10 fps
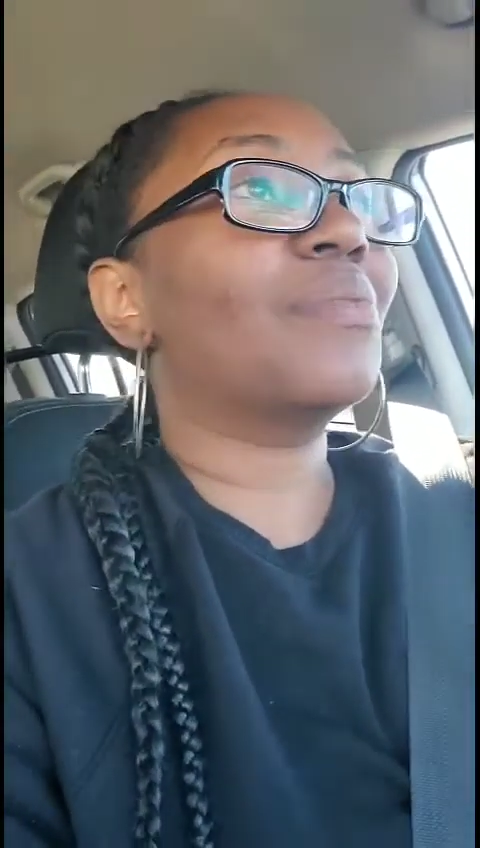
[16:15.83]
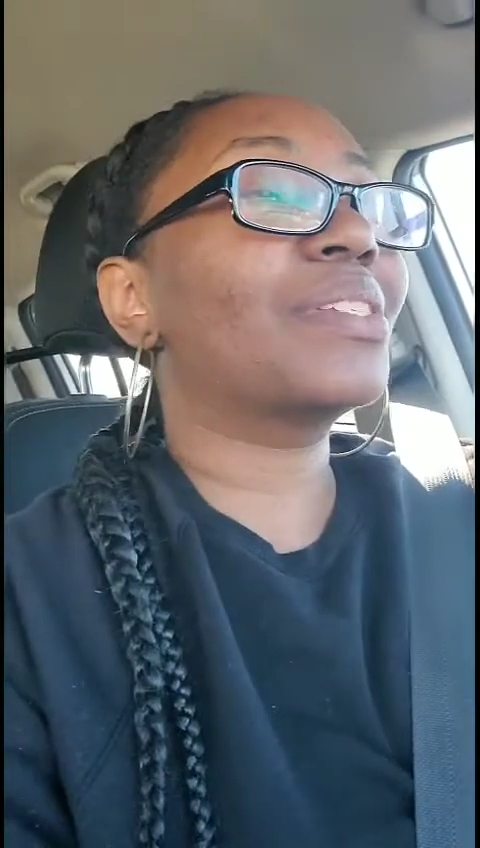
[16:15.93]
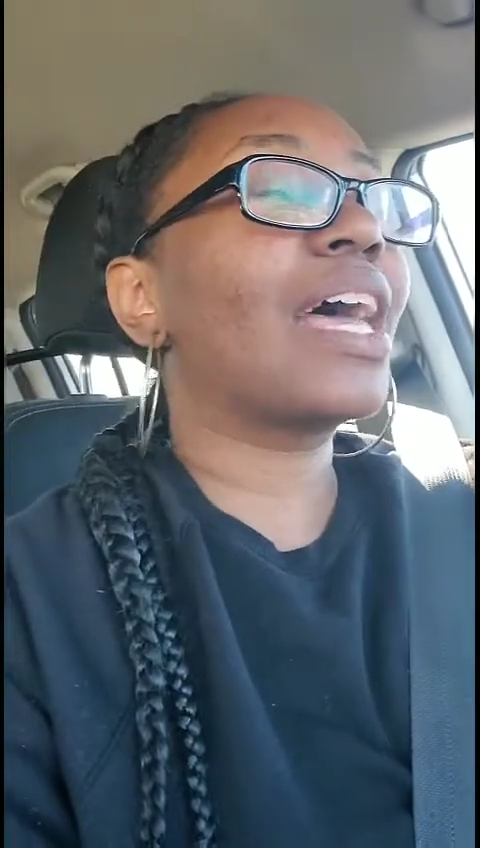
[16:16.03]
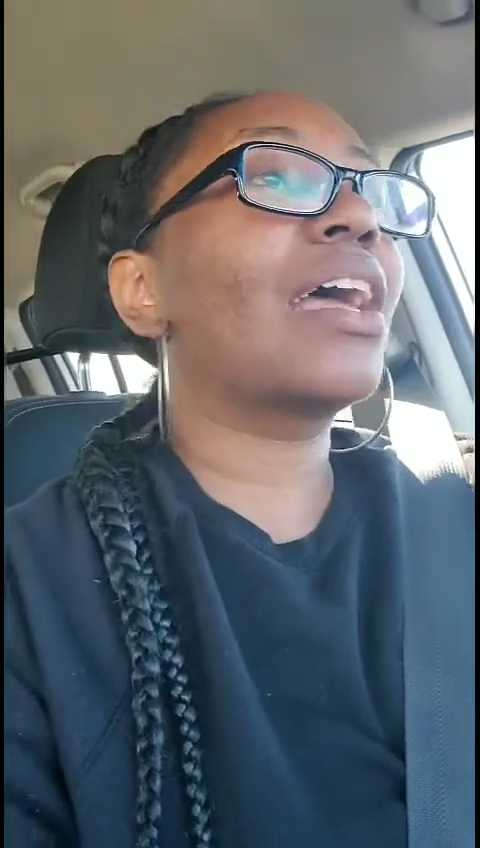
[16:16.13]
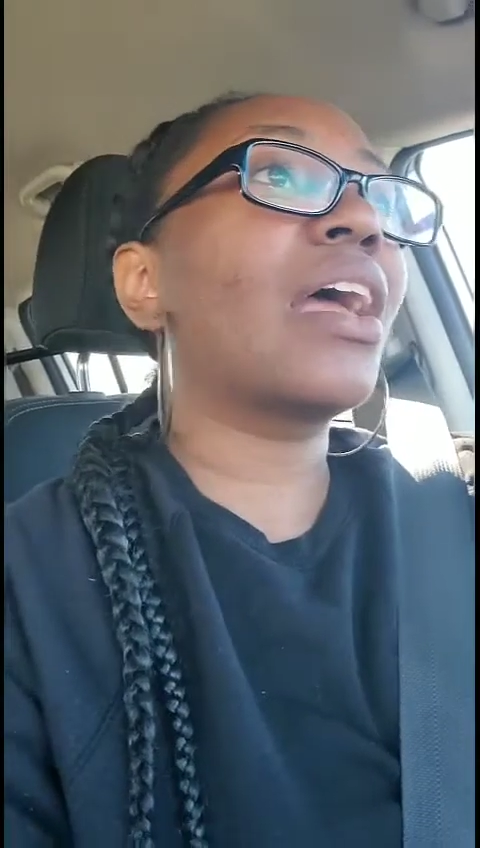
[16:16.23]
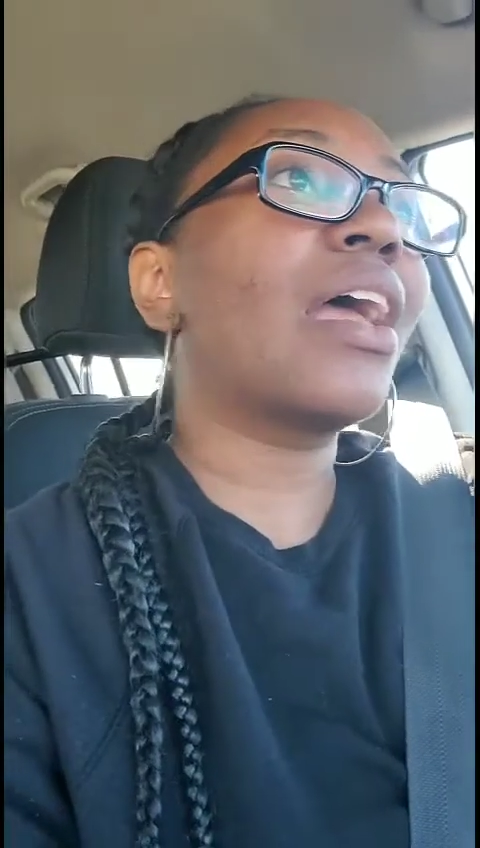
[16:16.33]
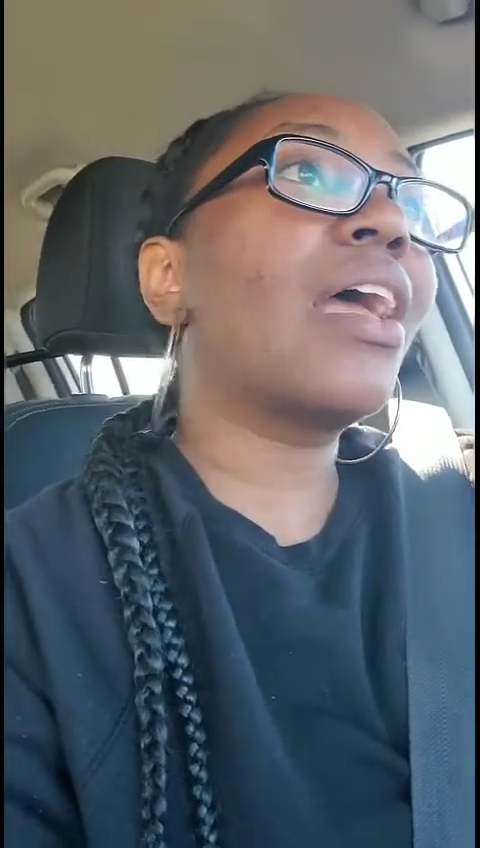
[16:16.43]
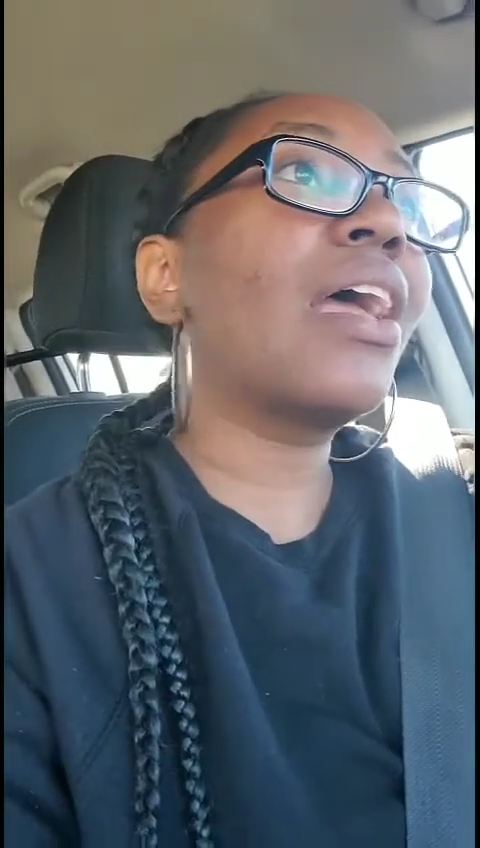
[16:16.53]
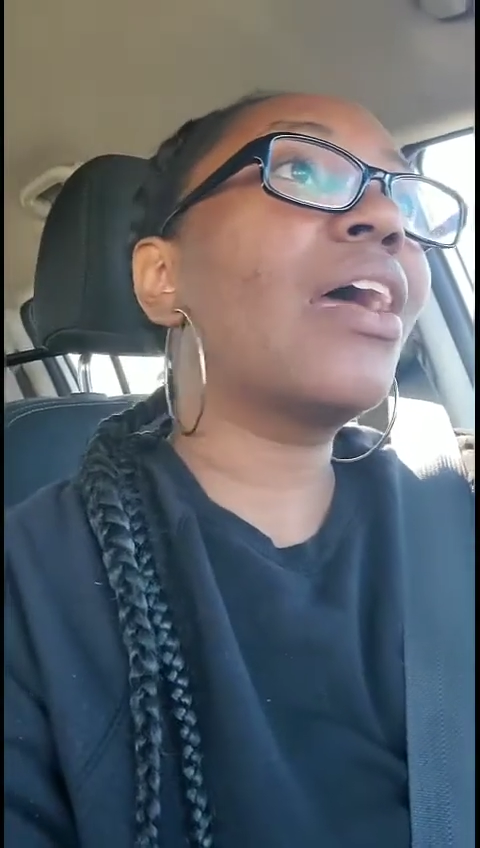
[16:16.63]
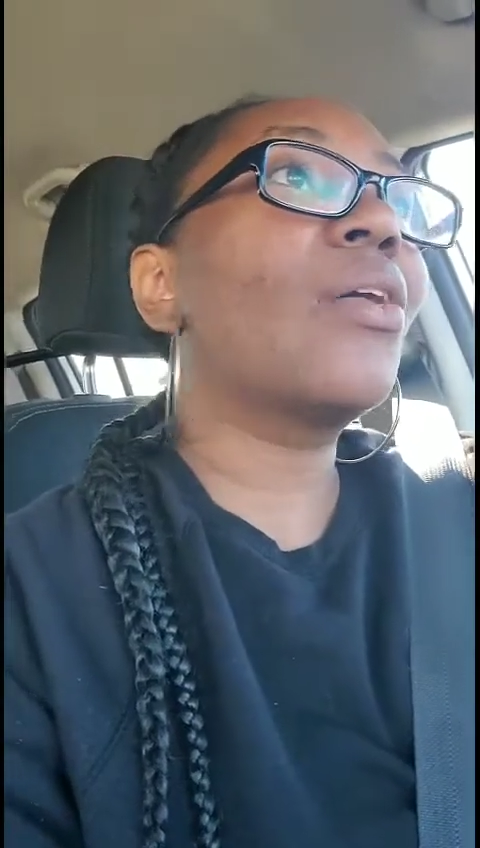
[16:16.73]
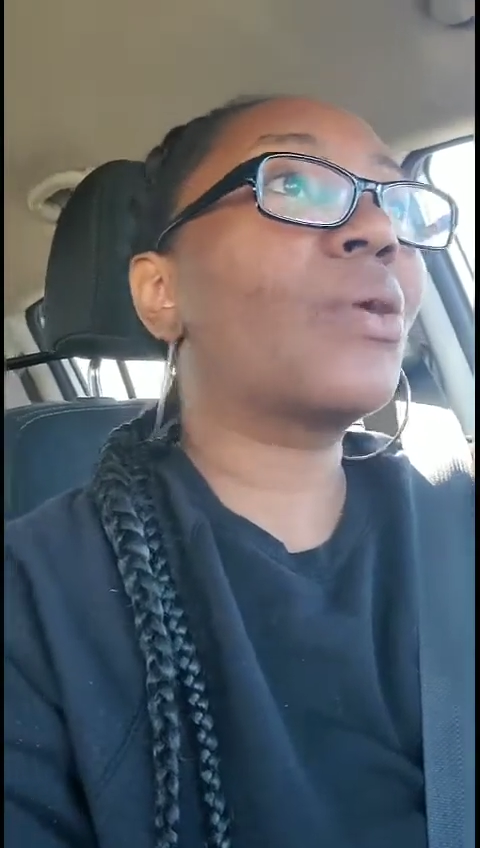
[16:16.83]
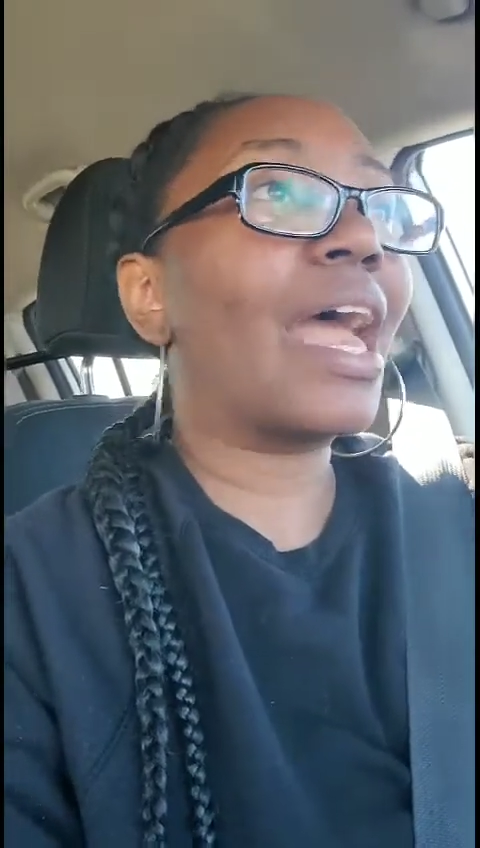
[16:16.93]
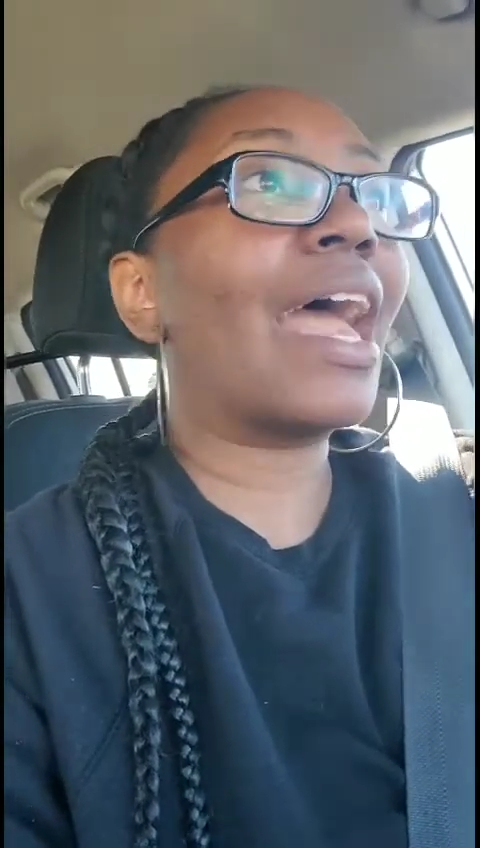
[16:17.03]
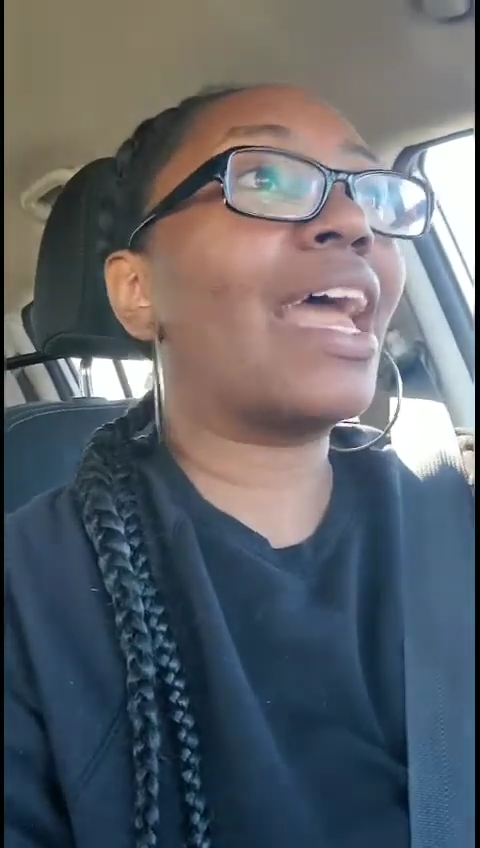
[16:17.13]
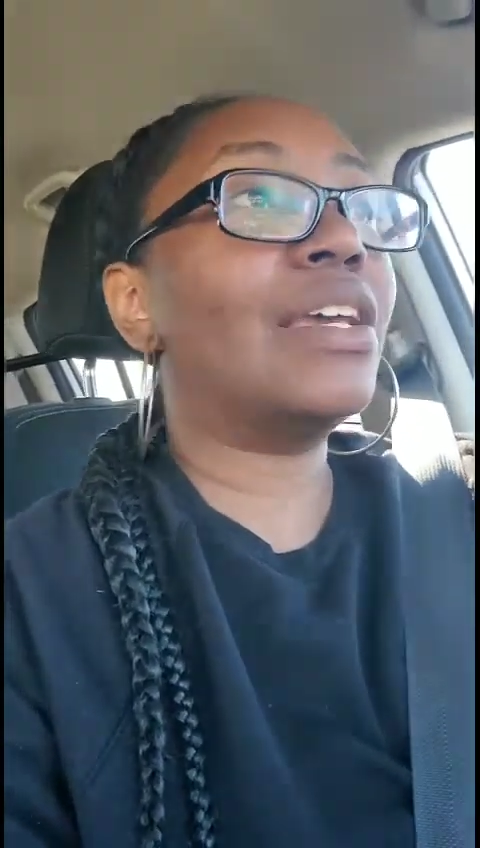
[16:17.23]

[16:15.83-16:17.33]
I was like, okay.